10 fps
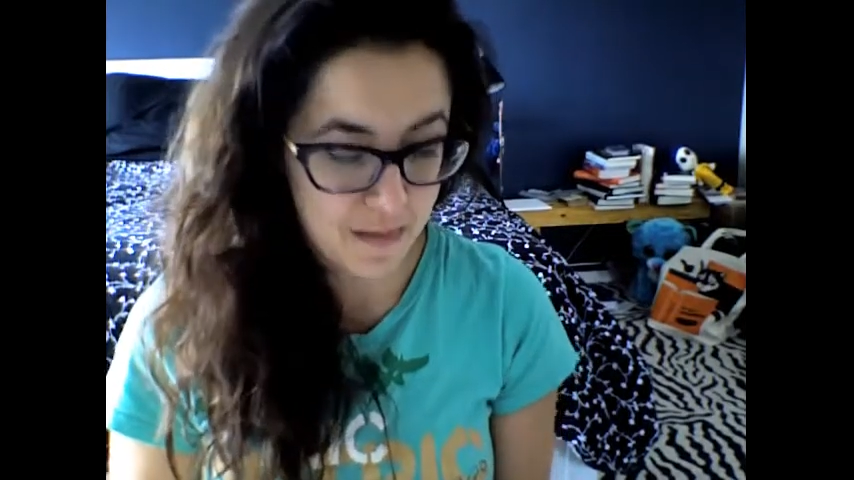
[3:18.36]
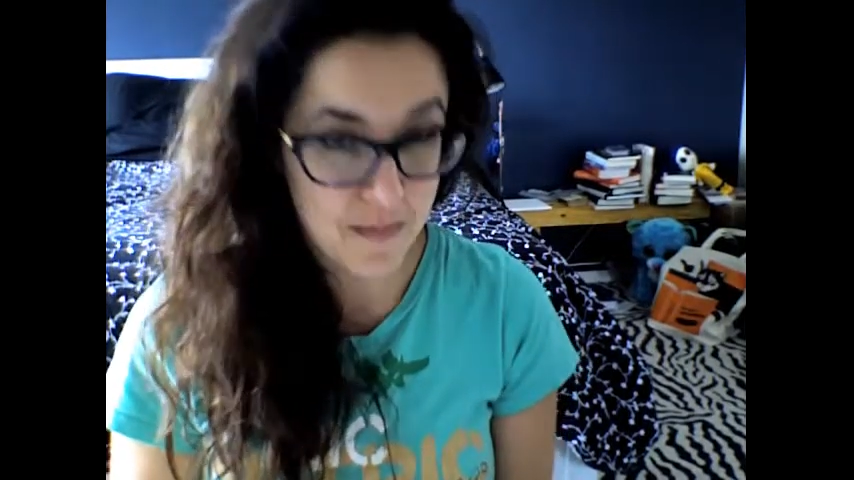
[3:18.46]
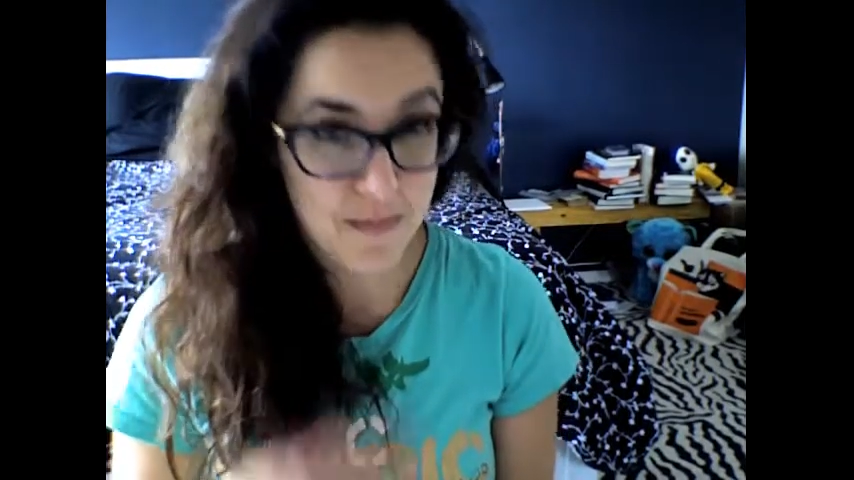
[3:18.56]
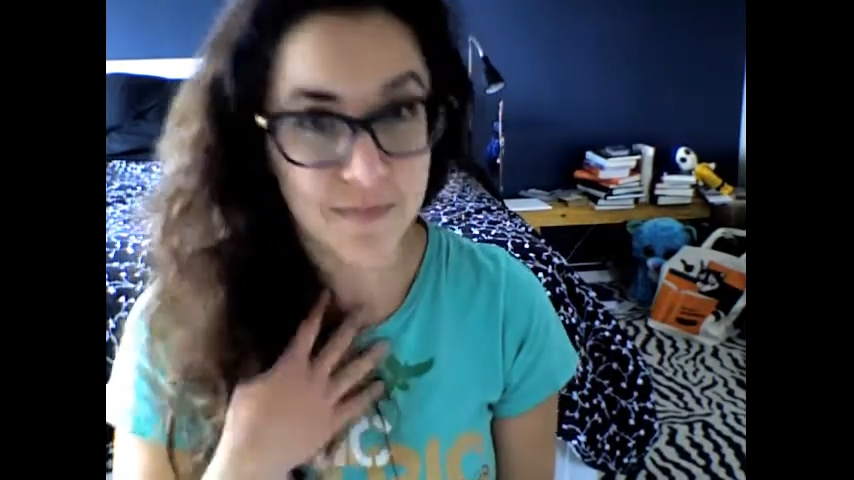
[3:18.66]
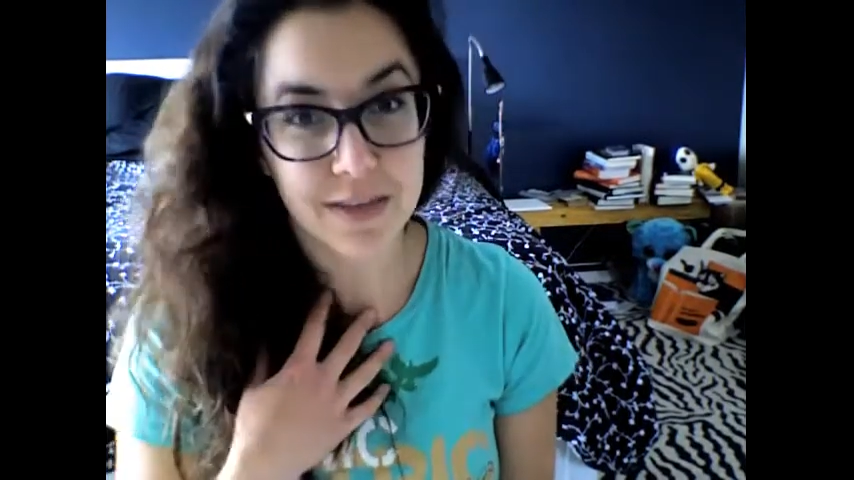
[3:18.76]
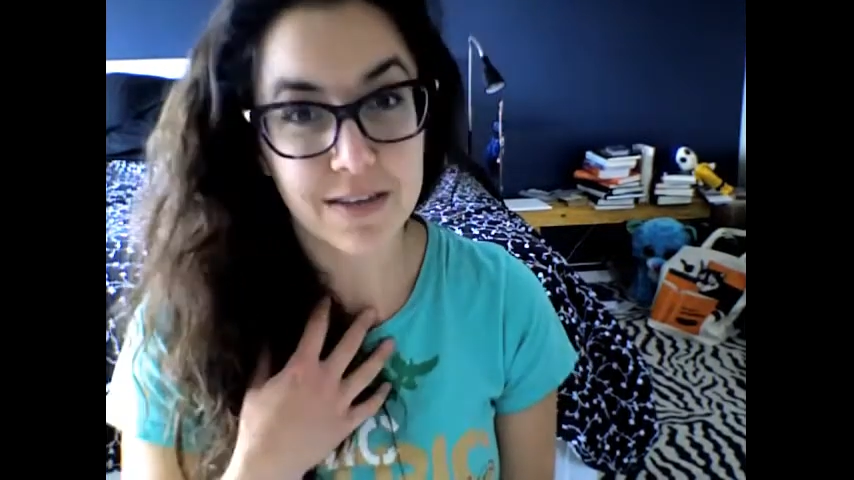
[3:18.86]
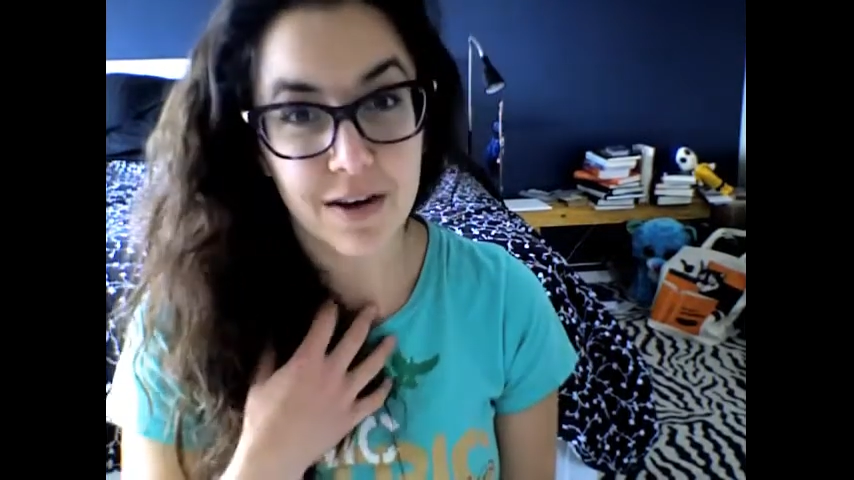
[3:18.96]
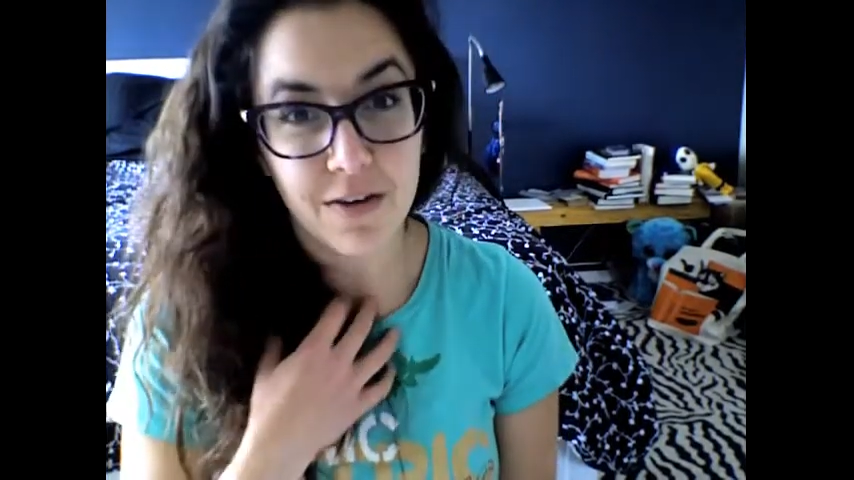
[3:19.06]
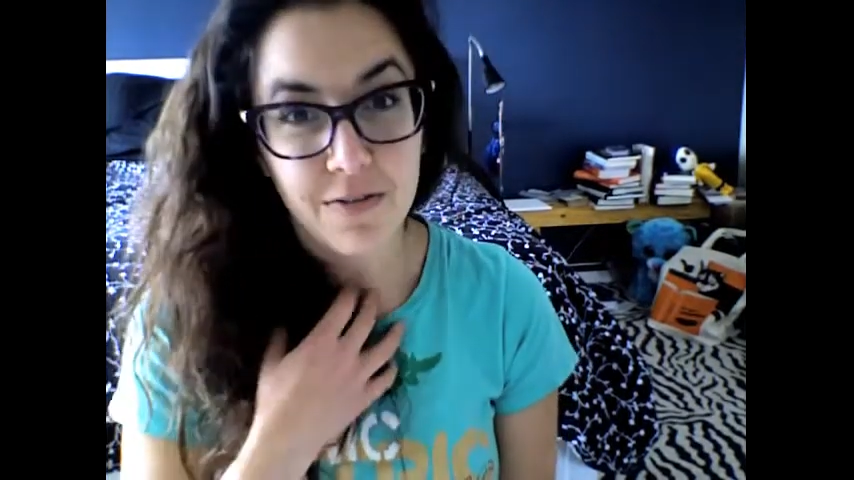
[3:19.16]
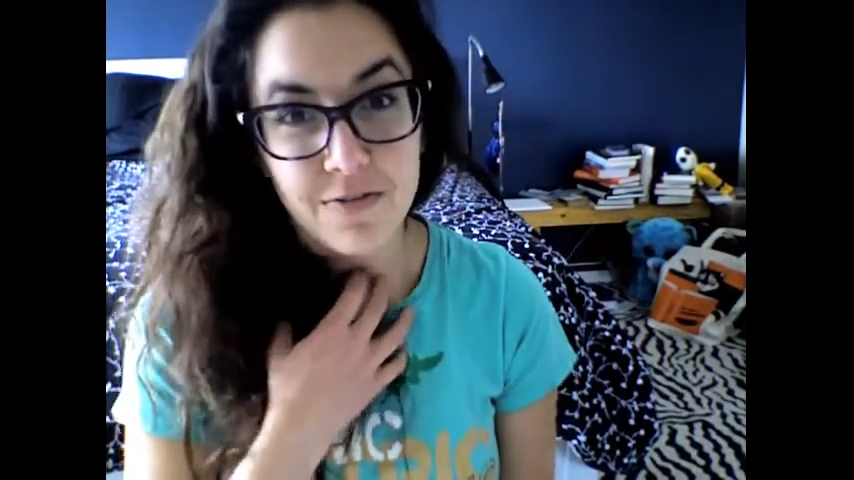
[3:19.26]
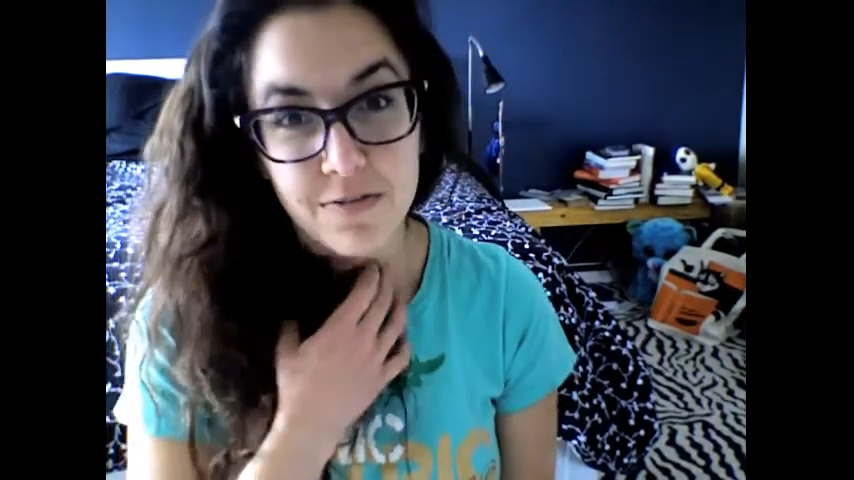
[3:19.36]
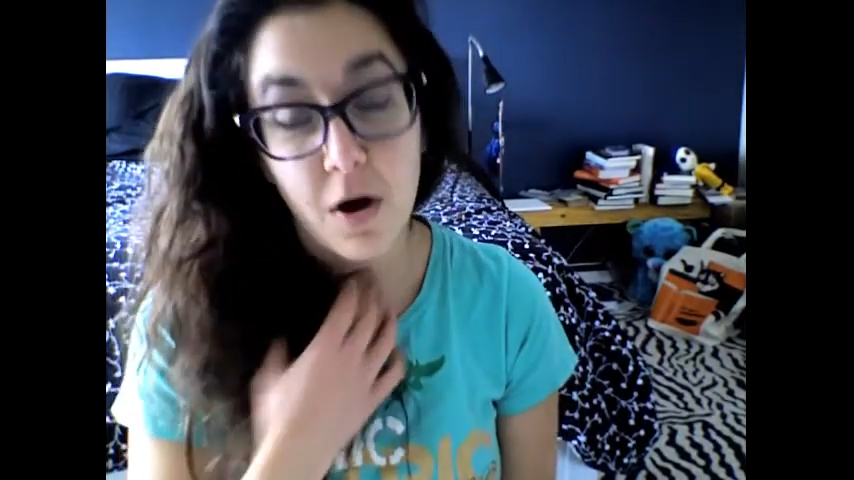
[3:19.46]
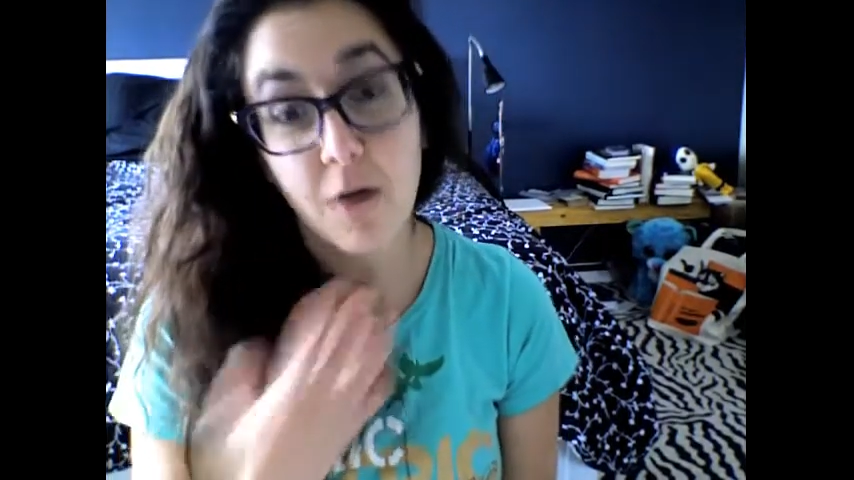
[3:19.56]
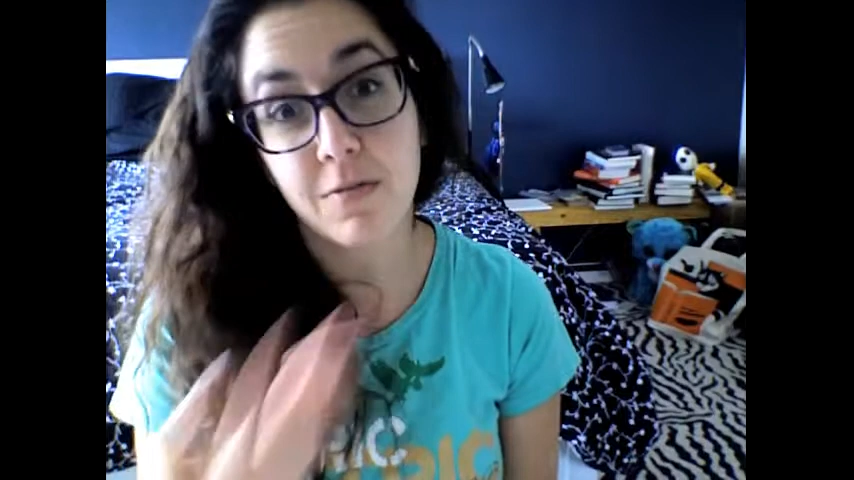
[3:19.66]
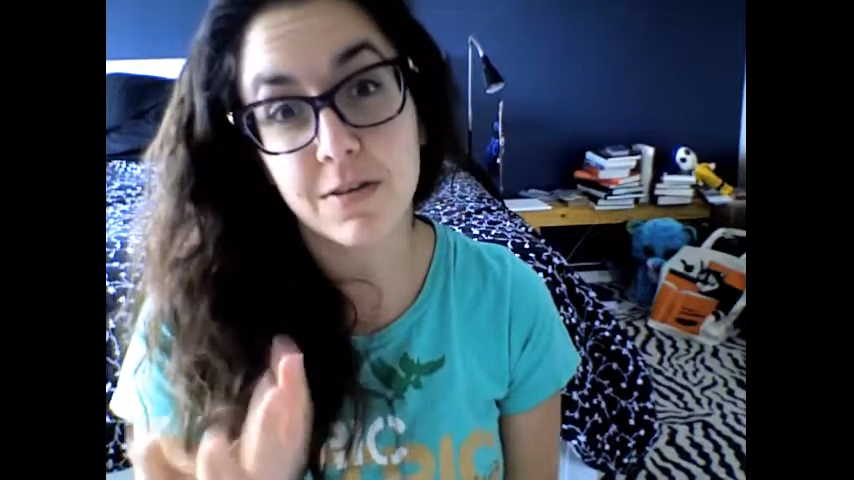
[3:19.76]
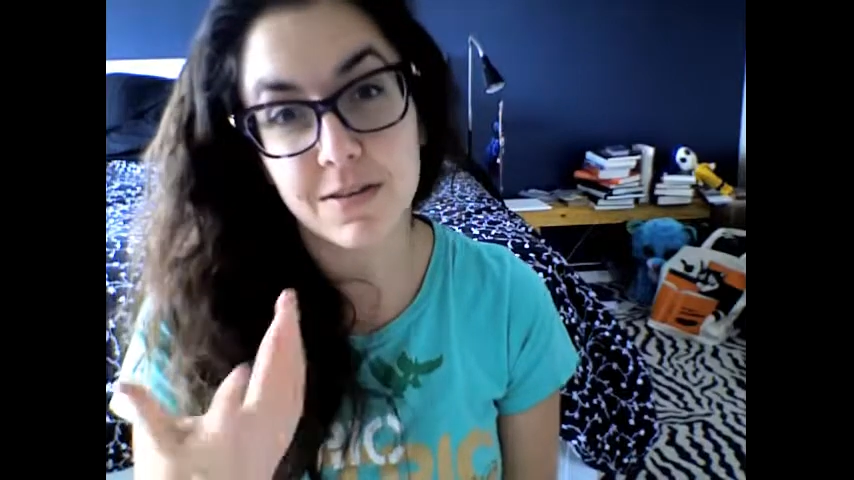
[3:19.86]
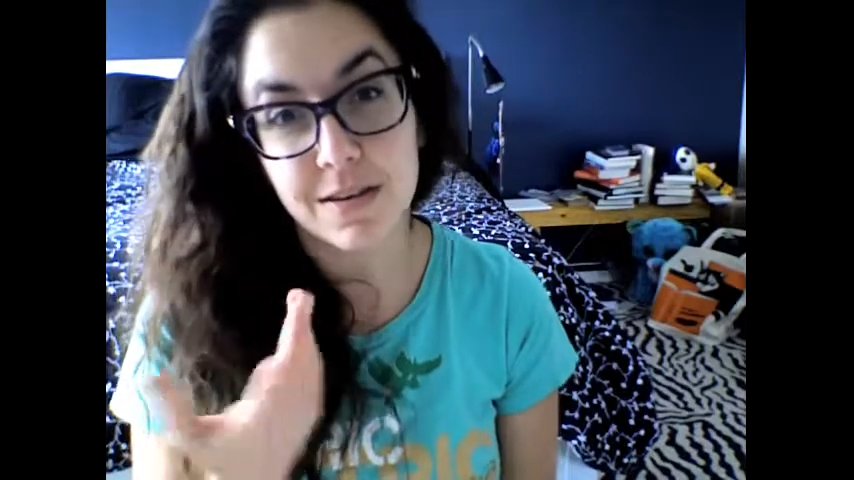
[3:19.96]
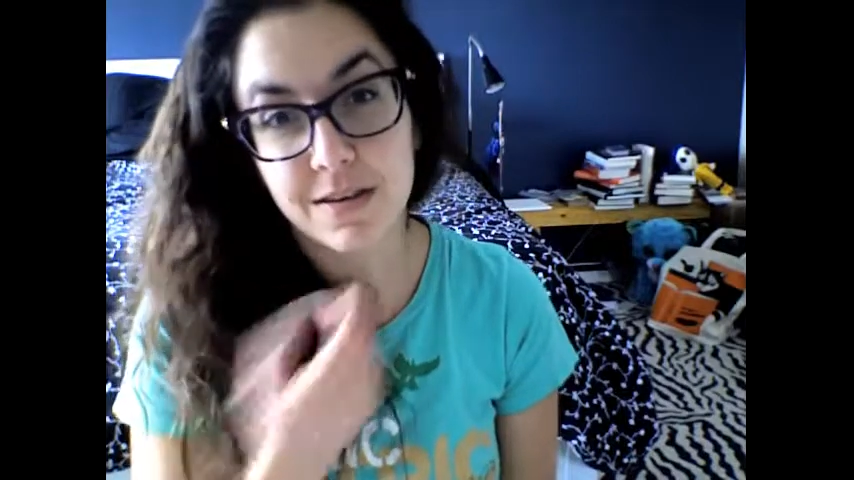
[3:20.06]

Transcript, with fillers: myself, obviously,